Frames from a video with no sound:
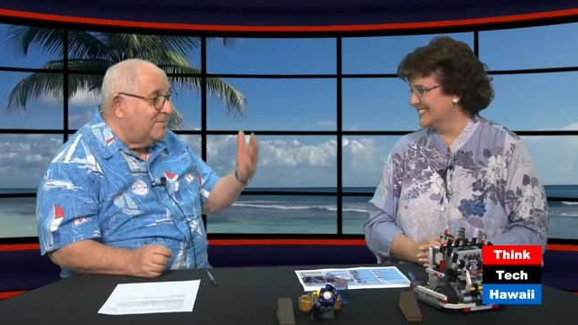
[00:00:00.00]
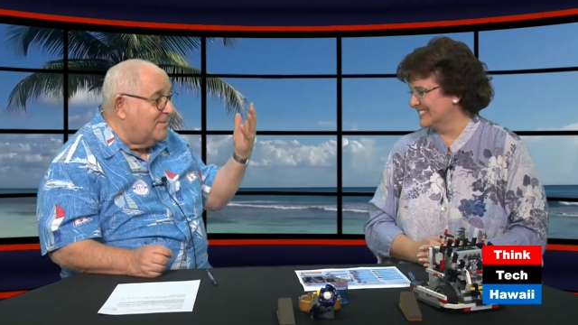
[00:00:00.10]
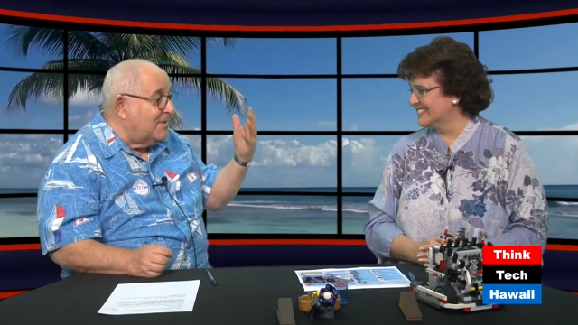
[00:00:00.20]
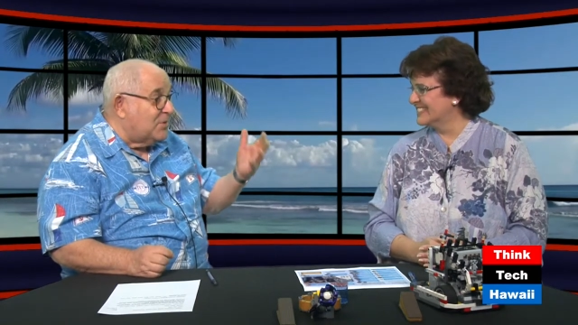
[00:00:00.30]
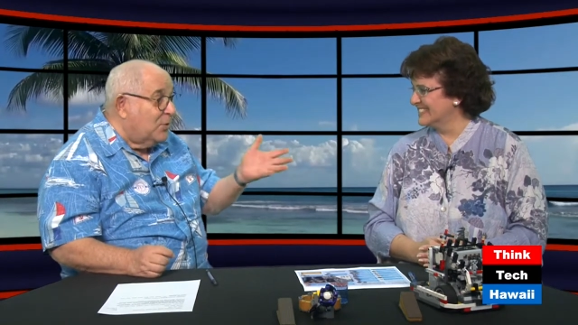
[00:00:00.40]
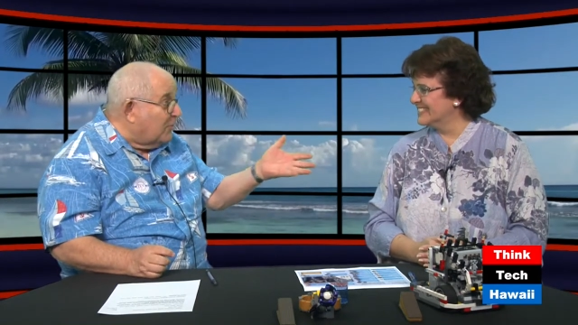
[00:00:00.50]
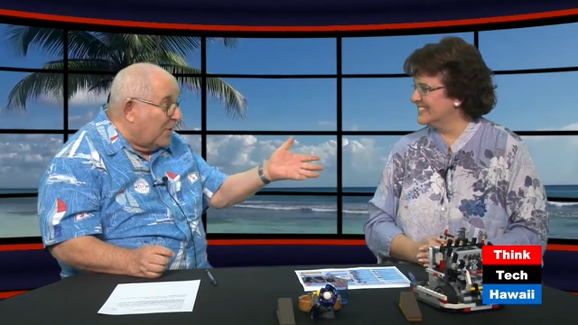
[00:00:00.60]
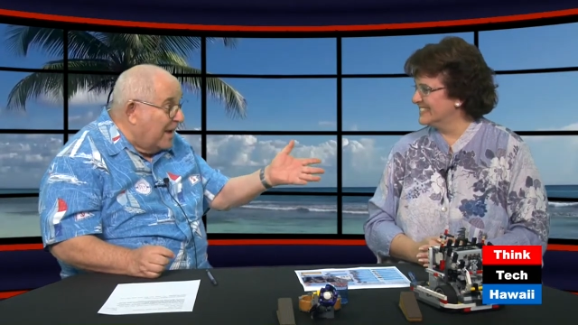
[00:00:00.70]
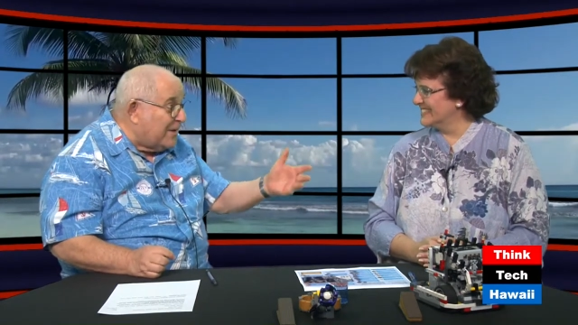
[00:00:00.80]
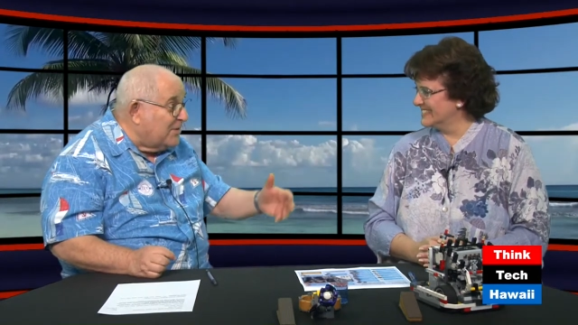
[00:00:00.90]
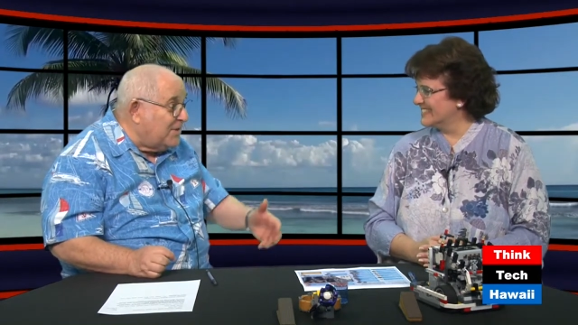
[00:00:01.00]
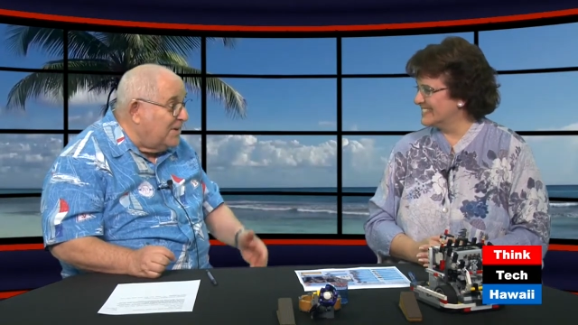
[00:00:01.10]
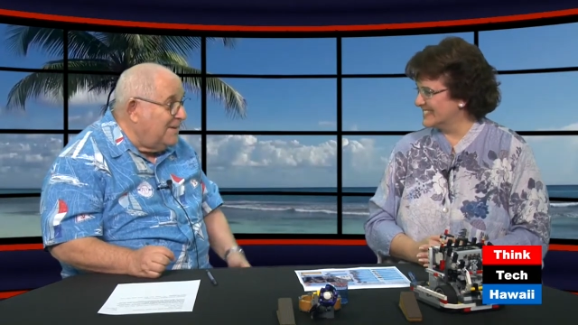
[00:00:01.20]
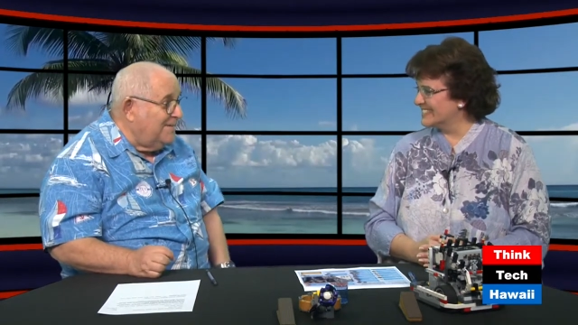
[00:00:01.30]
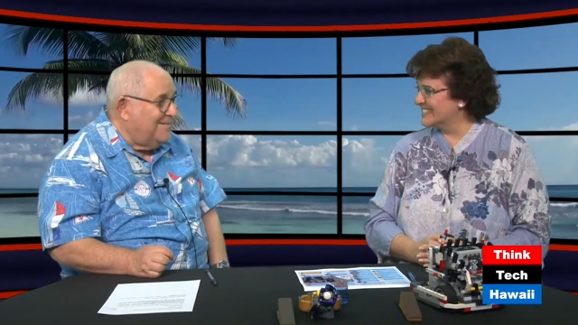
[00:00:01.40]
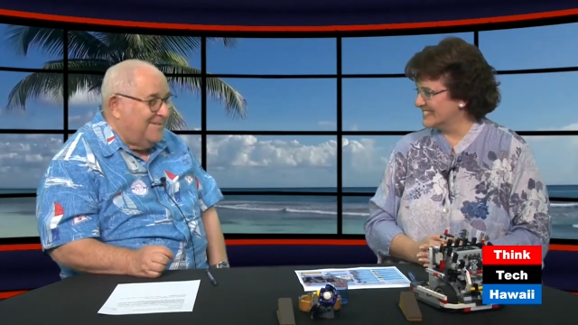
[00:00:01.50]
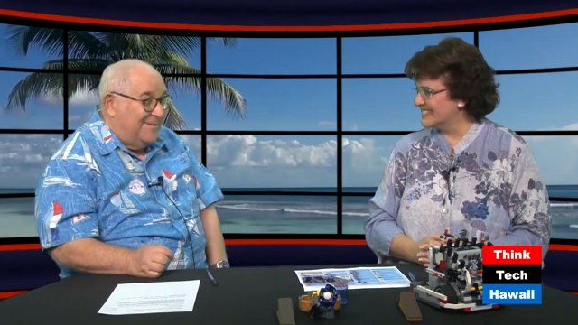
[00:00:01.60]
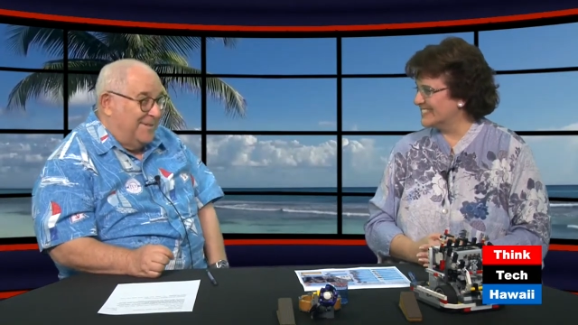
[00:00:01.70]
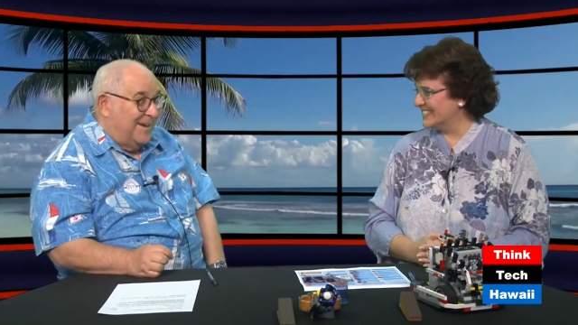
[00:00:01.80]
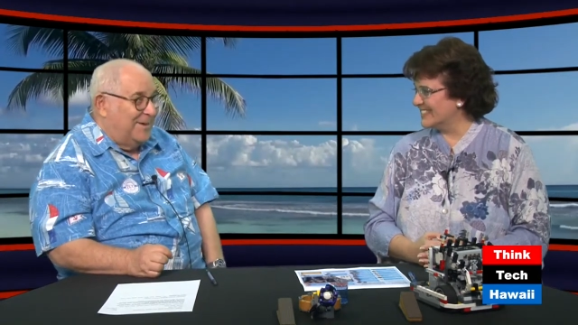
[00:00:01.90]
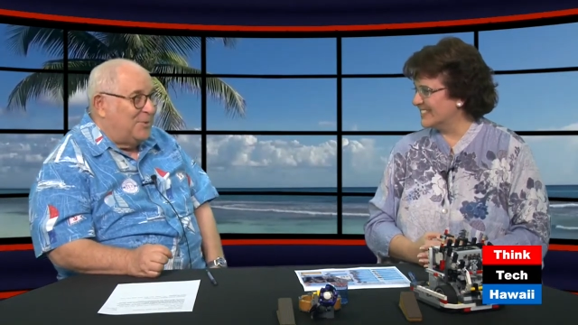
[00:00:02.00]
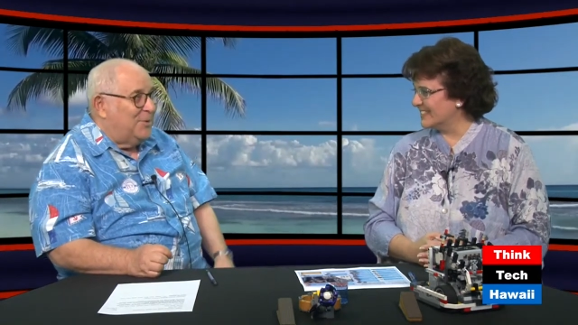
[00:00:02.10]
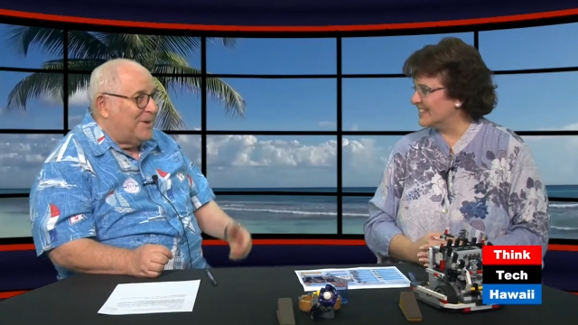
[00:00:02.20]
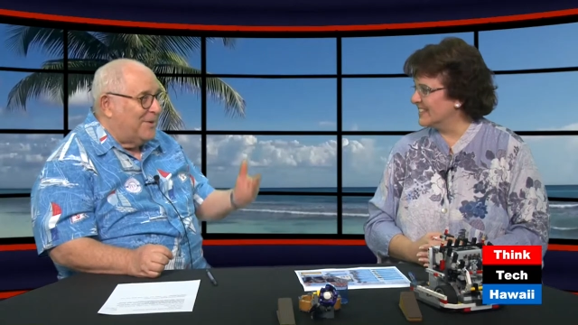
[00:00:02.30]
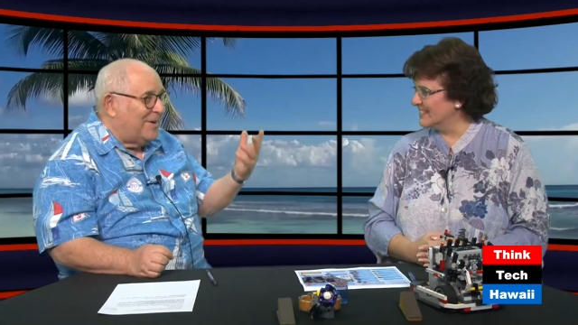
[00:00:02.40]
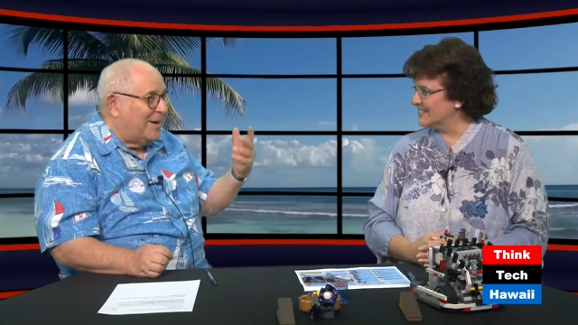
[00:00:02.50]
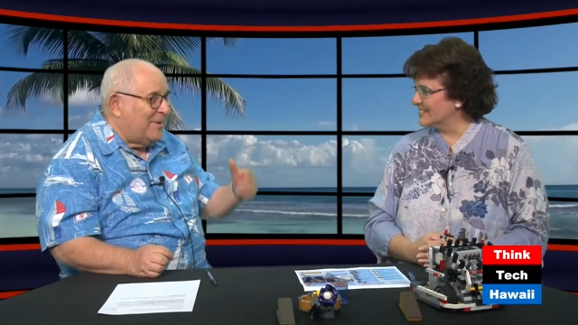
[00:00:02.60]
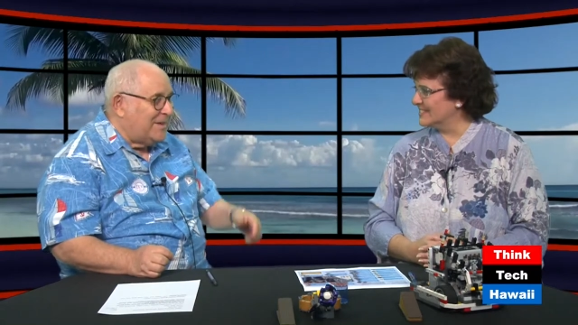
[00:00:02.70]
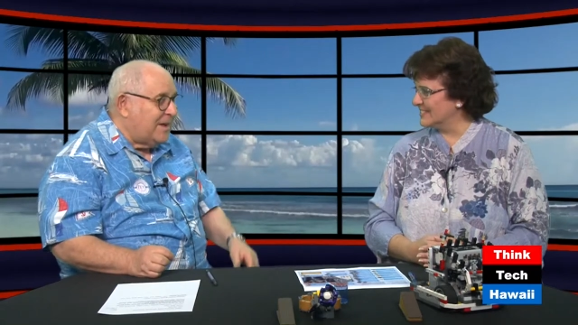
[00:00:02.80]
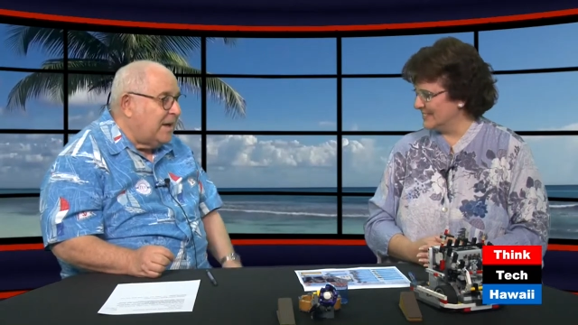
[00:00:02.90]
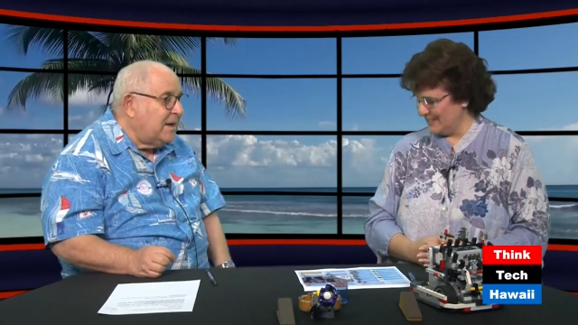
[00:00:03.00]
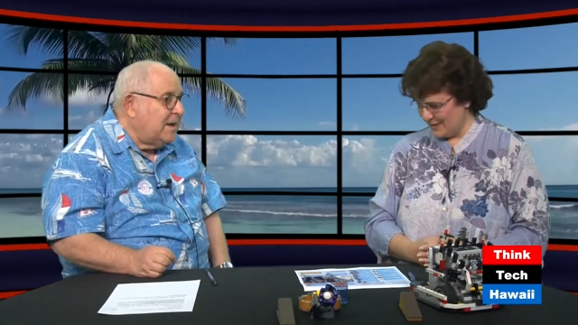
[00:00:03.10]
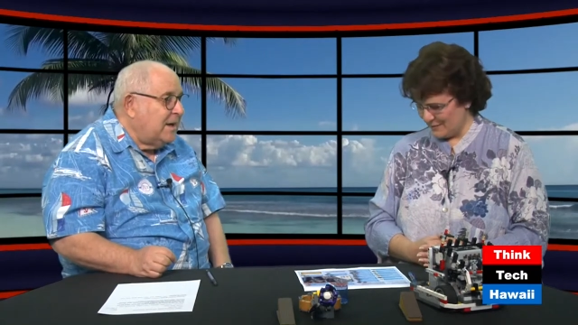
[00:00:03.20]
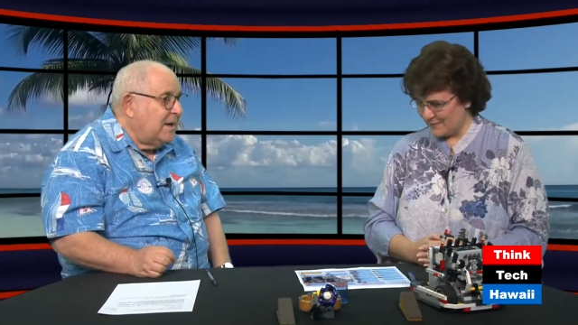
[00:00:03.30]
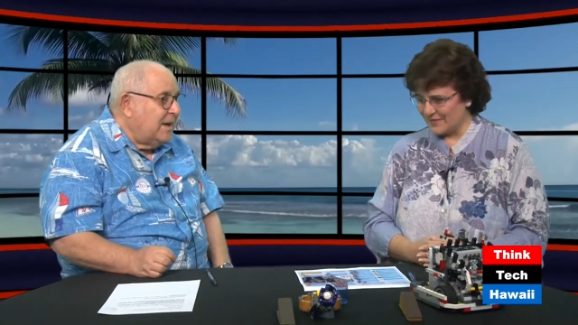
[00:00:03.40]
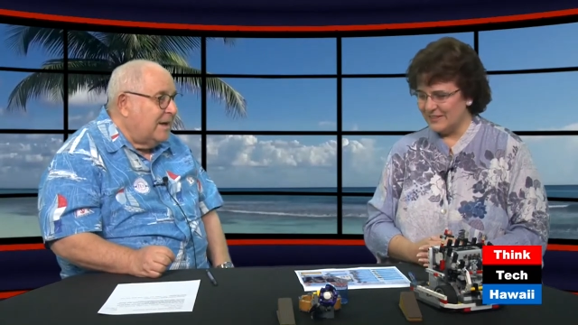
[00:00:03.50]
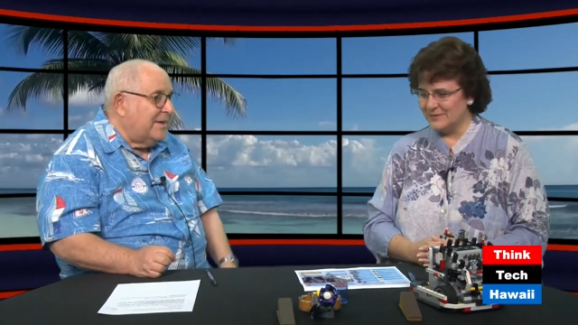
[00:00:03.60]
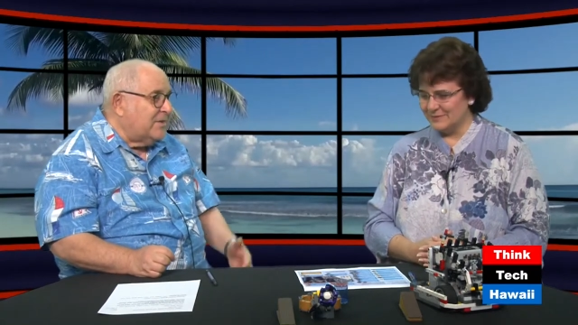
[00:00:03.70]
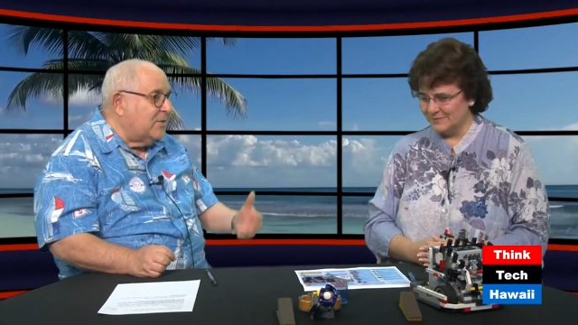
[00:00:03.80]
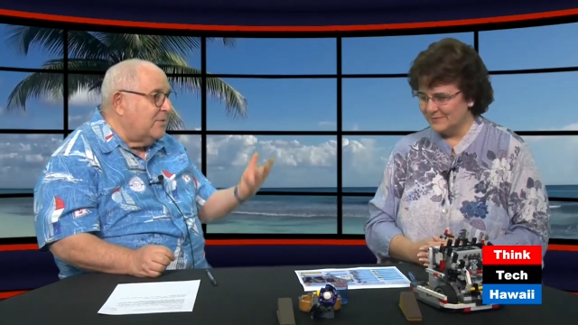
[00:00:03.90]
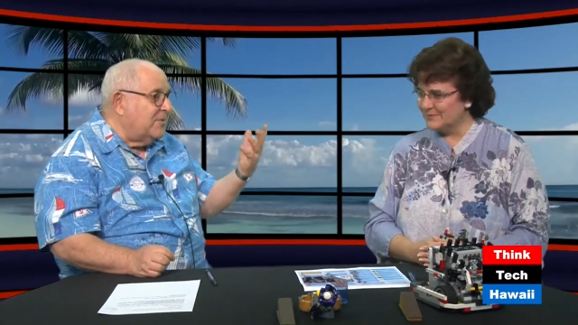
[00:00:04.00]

Speaker 1: it's good for energy. And I know you care a lot about that. Yep. And it's good for